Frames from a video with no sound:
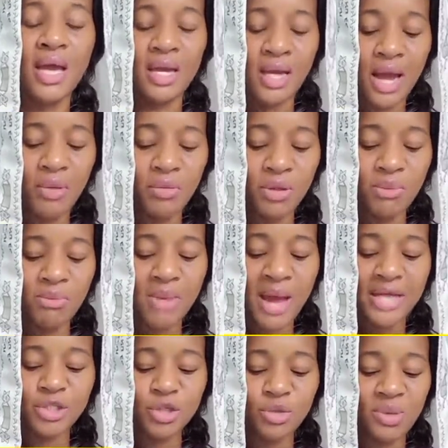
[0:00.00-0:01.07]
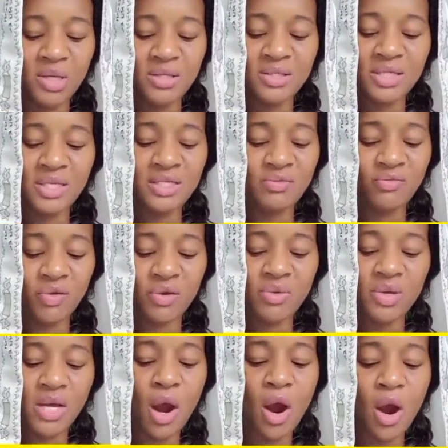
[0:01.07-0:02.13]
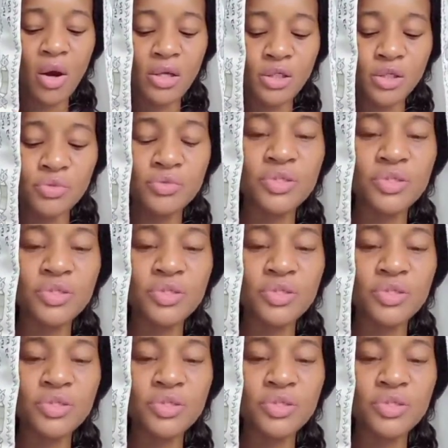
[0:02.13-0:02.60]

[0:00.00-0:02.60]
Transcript: And I would imagine because it is very hard to